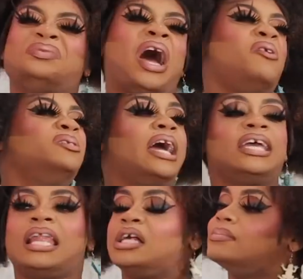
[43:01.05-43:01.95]
No. Yeah,
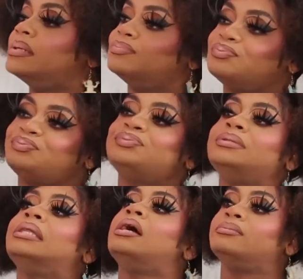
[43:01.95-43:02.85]
you lost me.
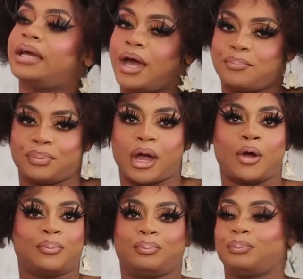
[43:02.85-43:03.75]
You lost me. Yeah. No.